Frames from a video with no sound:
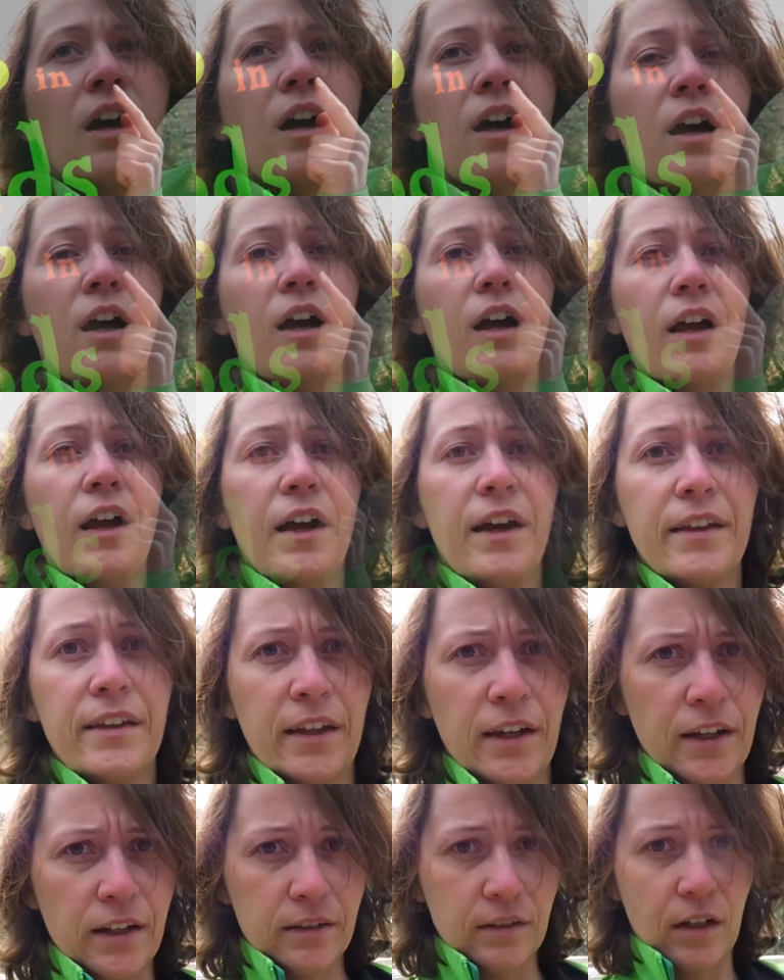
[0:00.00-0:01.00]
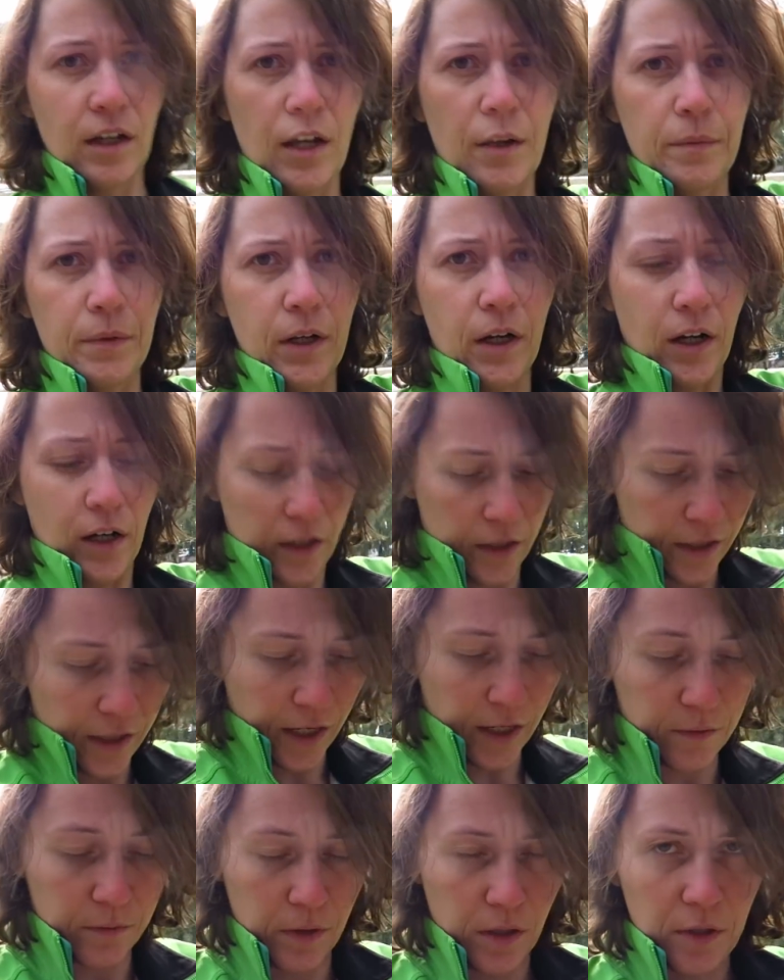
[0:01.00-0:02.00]
Hi there, I'm Carly,
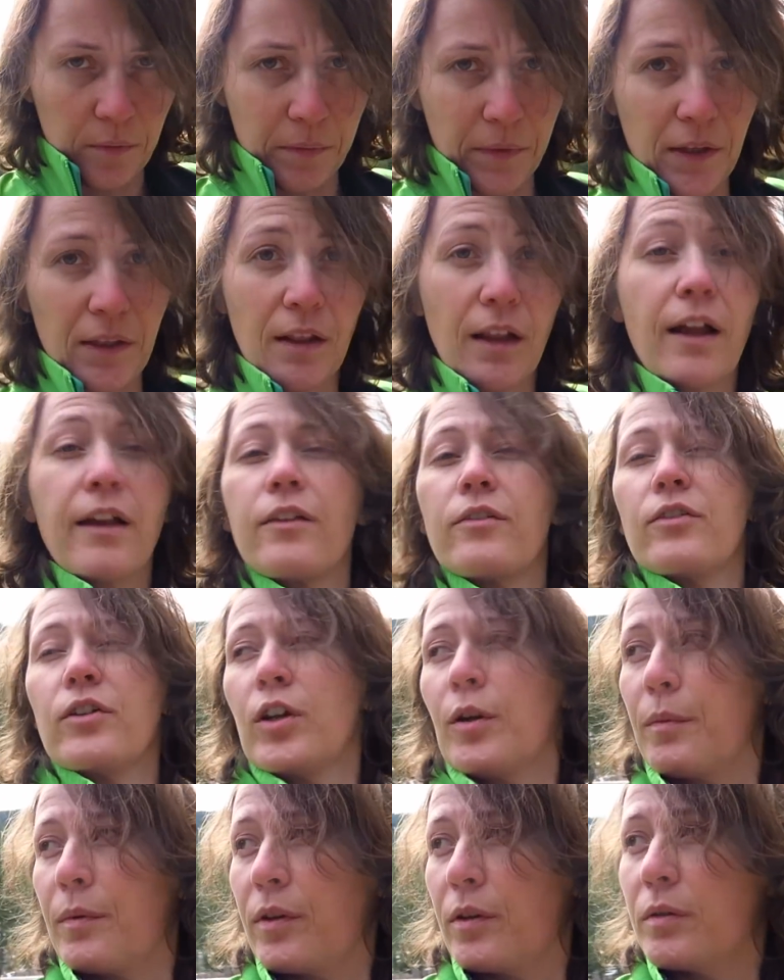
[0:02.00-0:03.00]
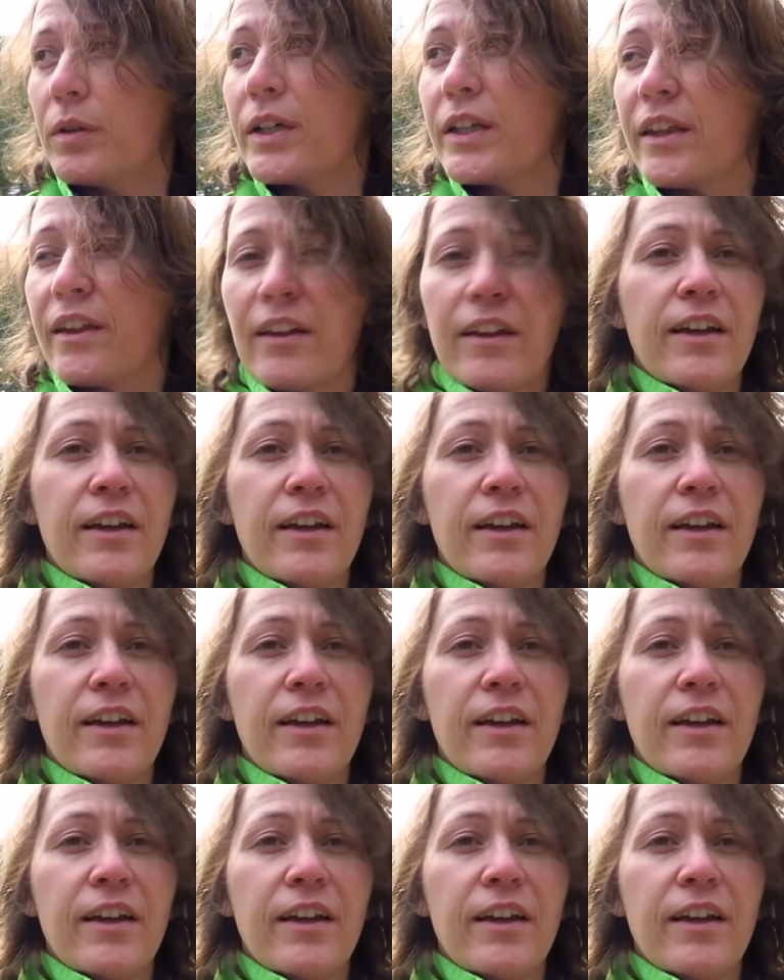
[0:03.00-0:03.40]
and welcome to the last Grown Up in the Woods.